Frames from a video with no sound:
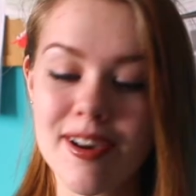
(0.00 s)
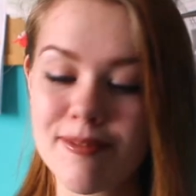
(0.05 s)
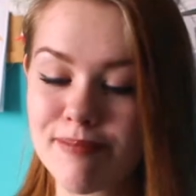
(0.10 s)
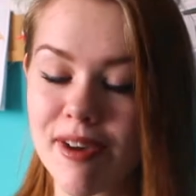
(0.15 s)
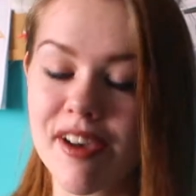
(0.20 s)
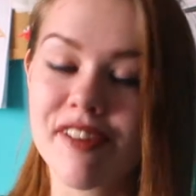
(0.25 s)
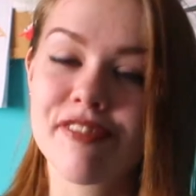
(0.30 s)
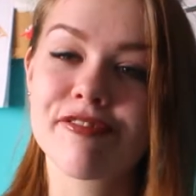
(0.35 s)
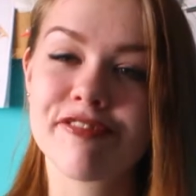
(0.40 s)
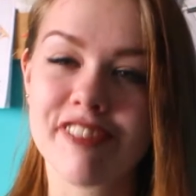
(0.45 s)

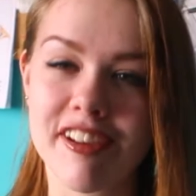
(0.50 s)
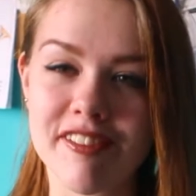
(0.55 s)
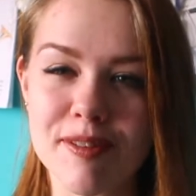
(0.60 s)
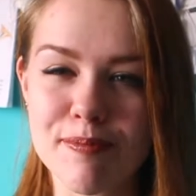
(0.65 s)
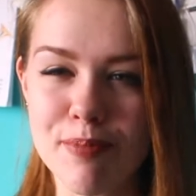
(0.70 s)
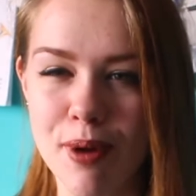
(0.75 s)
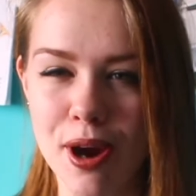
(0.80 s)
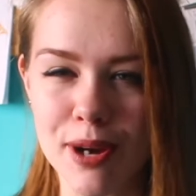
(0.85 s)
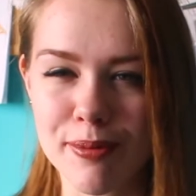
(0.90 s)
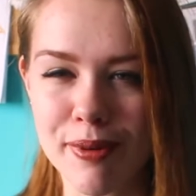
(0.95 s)
My
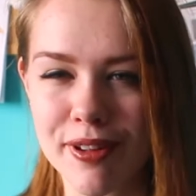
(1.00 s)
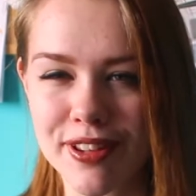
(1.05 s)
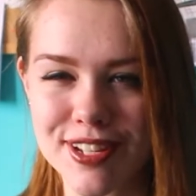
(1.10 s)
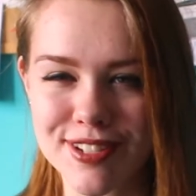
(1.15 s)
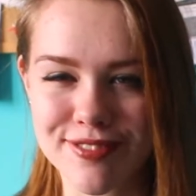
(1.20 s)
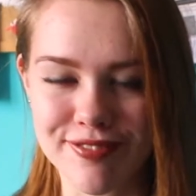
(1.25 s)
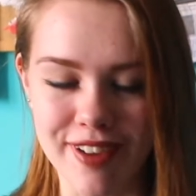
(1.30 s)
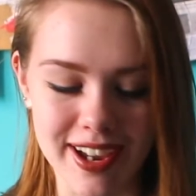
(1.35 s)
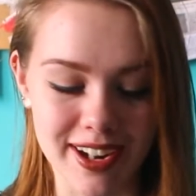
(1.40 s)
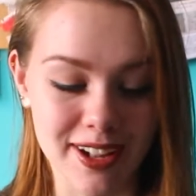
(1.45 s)
favorite part about
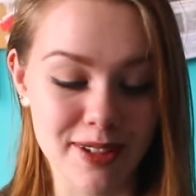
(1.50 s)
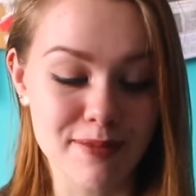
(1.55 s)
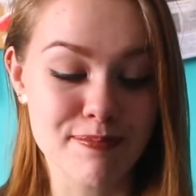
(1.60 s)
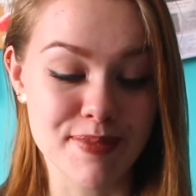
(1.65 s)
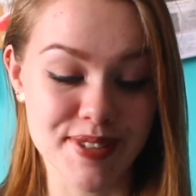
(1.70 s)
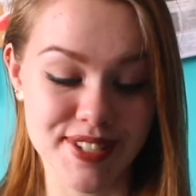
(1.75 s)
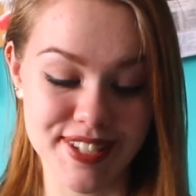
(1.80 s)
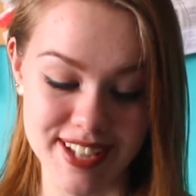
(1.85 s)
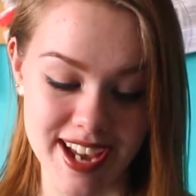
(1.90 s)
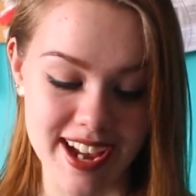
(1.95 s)
this vinyl,
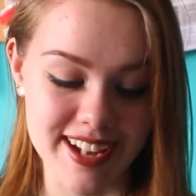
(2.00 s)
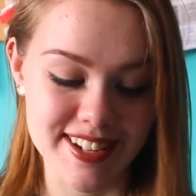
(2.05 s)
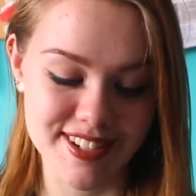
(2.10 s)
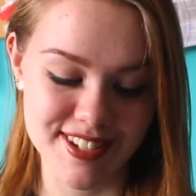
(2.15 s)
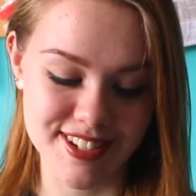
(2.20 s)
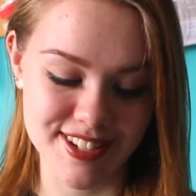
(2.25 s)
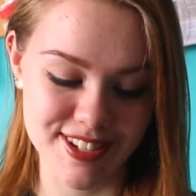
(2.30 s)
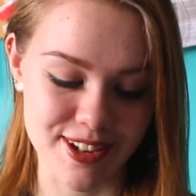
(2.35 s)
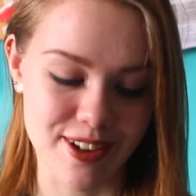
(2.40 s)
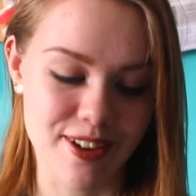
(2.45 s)
besides
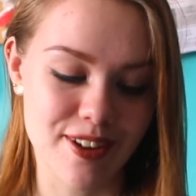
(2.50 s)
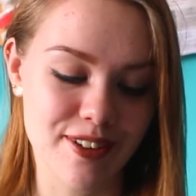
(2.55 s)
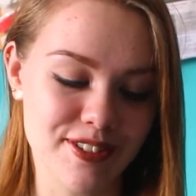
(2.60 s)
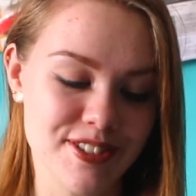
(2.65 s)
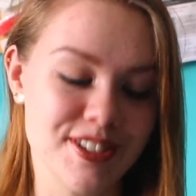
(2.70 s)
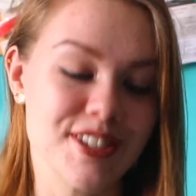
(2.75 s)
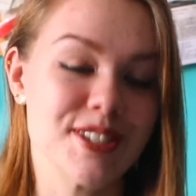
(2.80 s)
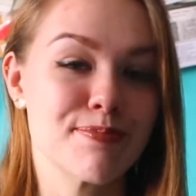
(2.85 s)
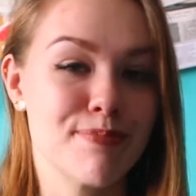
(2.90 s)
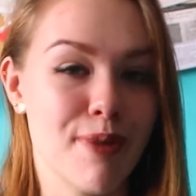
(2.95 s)
the
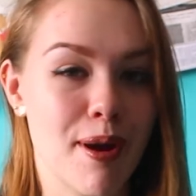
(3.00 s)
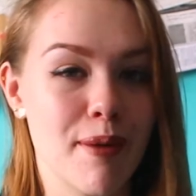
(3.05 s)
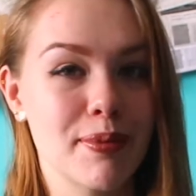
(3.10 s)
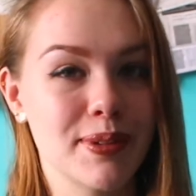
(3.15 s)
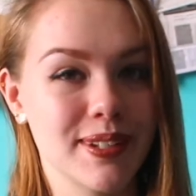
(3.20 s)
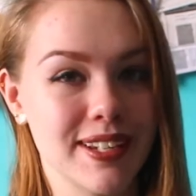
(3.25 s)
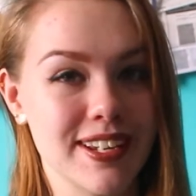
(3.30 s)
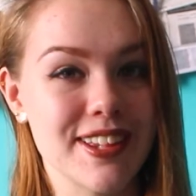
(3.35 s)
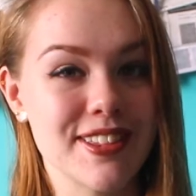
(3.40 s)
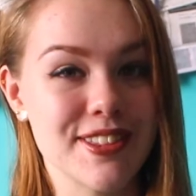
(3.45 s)
songs, is
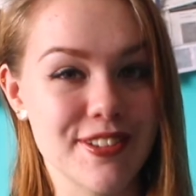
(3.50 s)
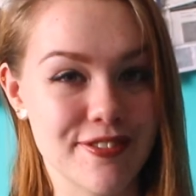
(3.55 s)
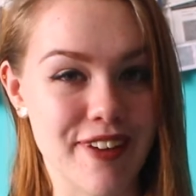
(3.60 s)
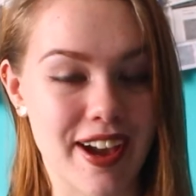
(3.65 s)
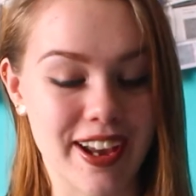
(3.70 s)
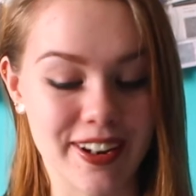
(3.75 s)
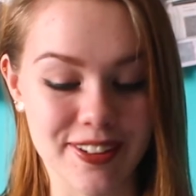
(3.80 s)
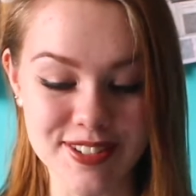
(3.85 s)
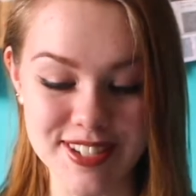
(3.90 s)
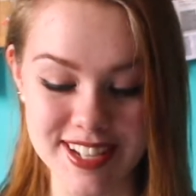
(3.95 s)
probably the
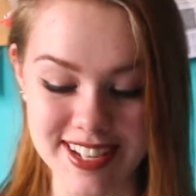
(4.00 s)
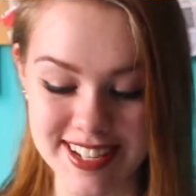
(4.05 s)
vinyls